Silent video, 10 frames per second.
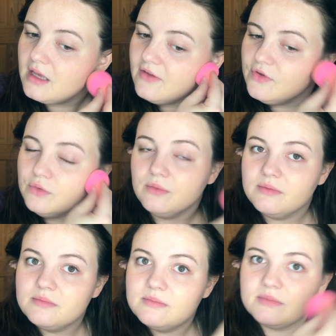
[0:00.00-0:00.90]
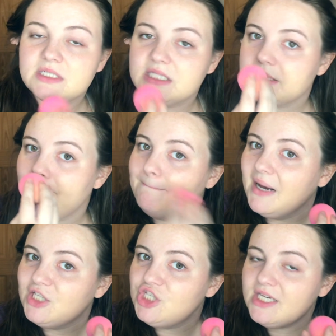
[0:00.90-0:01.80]
if you
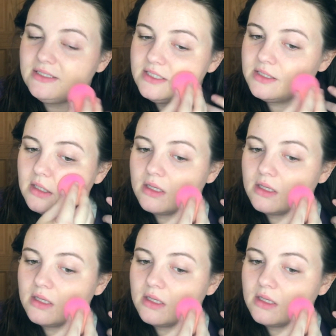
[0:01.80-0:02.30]
smudge it,